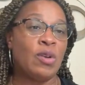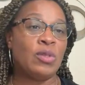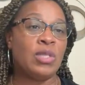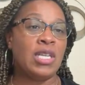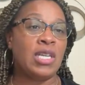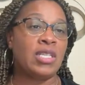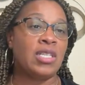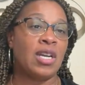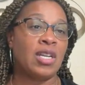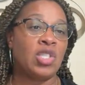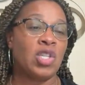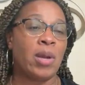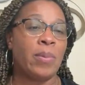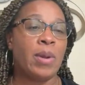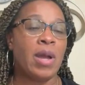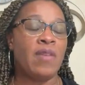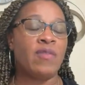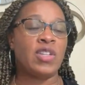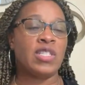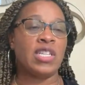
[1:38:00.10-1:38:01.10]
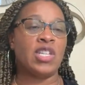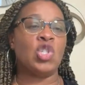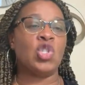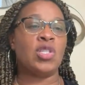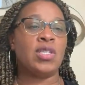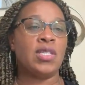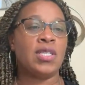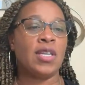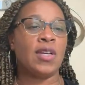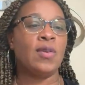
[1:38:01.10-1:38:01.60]
TikTok shop
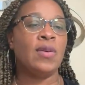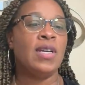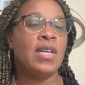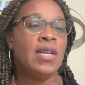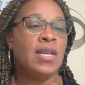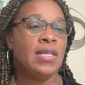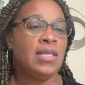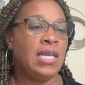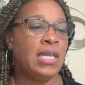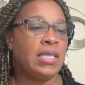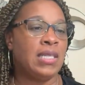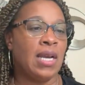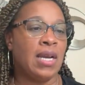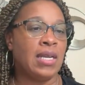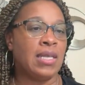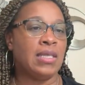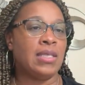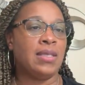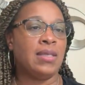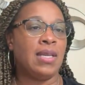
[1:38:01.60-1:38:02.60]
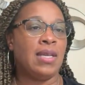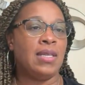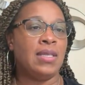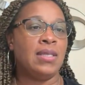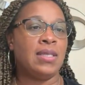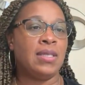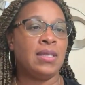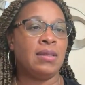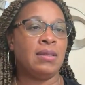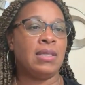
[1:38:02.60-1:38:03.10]
conversation. So TikTok
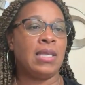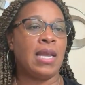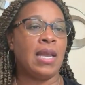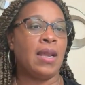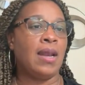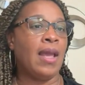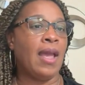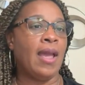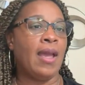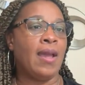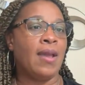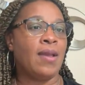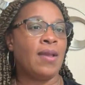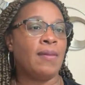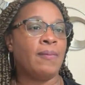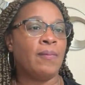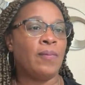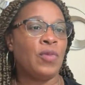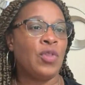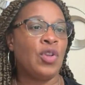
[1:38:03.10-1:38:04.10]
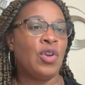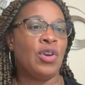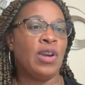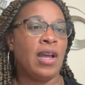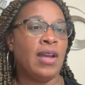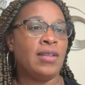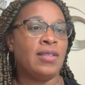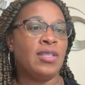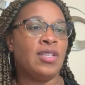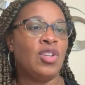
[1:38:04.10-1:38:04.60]
is saying, hey, you're
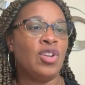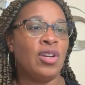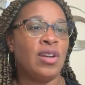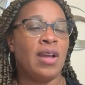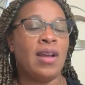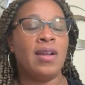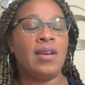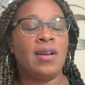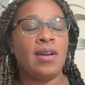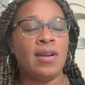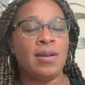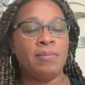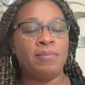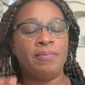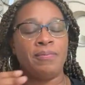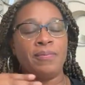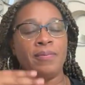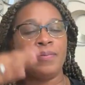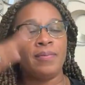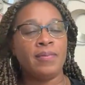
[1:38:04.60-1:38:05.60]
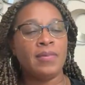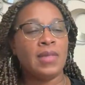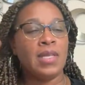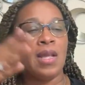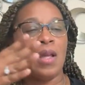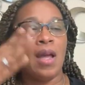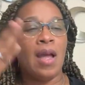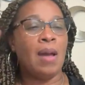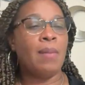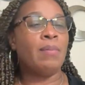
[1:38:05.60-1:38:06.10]
not
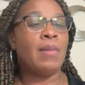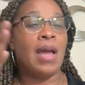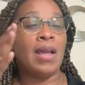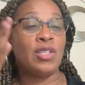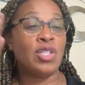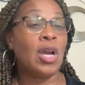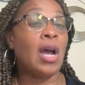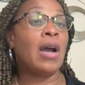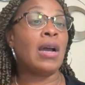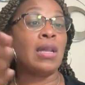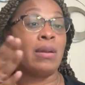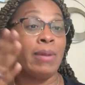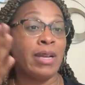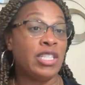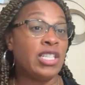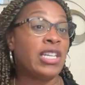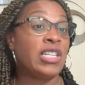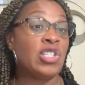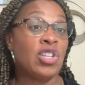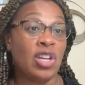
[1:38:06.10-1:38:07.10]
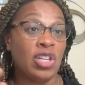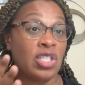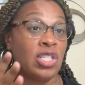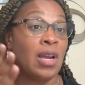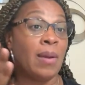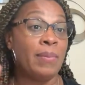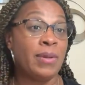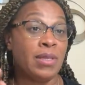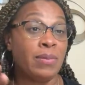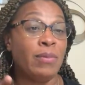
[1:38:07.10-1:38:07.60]
I'm not talking about TikTok
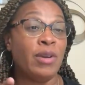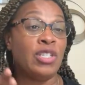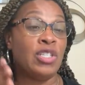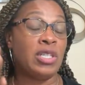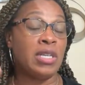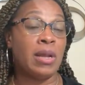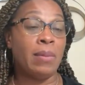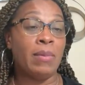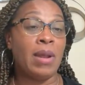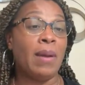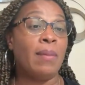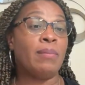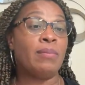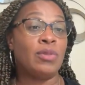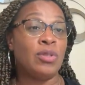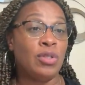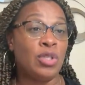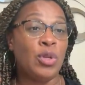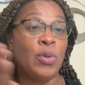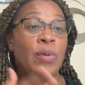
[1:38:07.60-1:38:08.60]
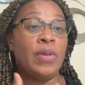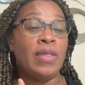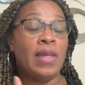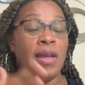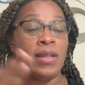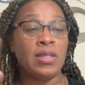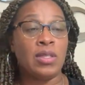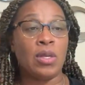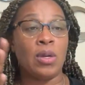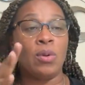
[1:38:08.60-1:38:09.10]
shop as much, and I'm not doing
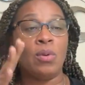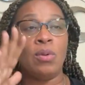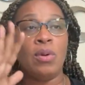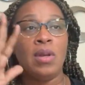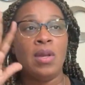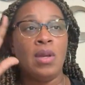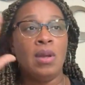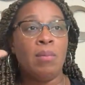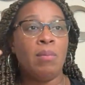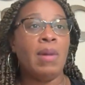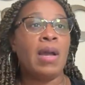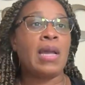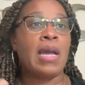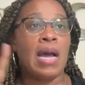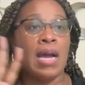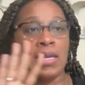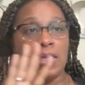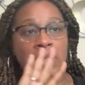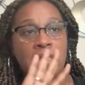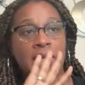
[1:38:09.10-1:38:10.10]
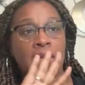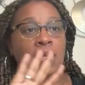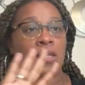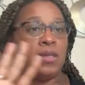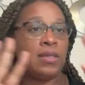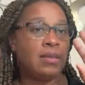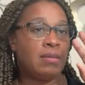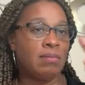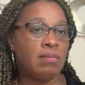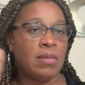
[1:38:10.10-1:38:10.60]
that. So my content
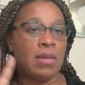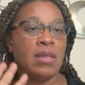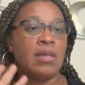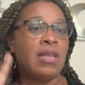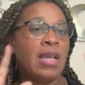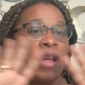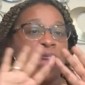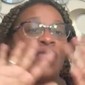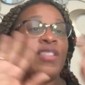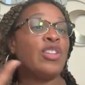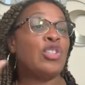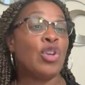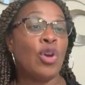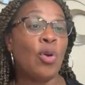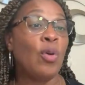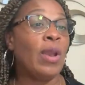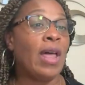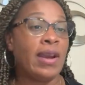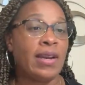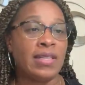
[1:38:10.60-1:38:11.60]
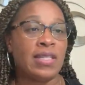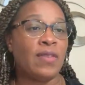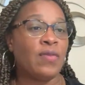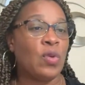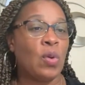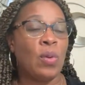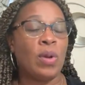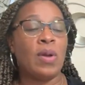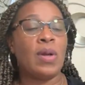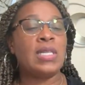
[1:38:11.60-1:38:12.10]
is, yeah, there's a whole lot of stuff
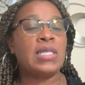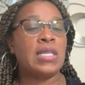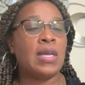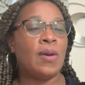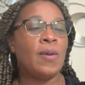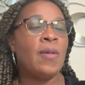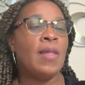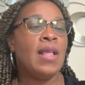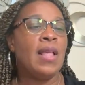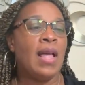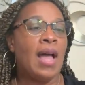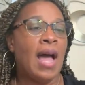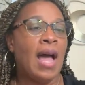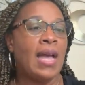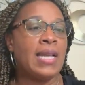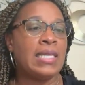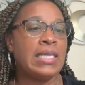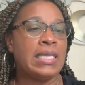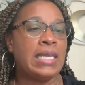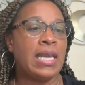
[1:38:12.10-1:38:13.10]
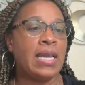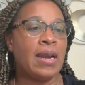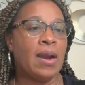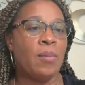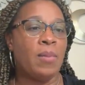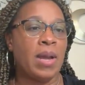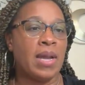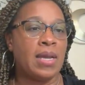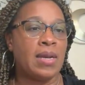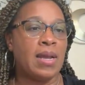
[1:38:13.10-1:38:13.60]
going on. So I see it, I
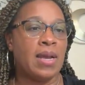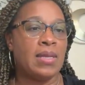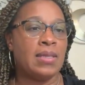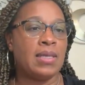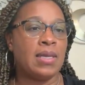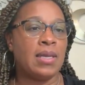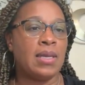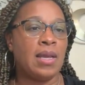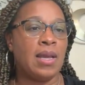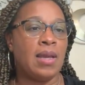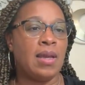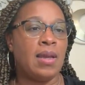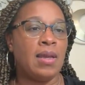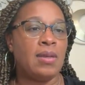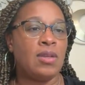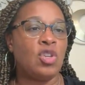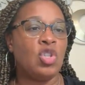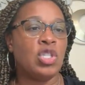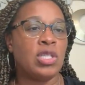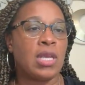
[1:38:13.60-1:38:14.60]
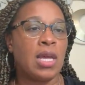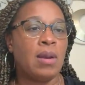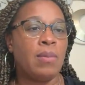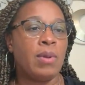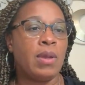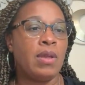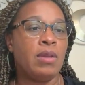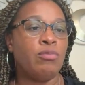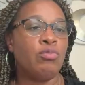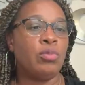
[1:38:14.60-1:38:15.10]
recognize it, and you just got
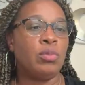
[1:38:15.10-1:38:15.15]
to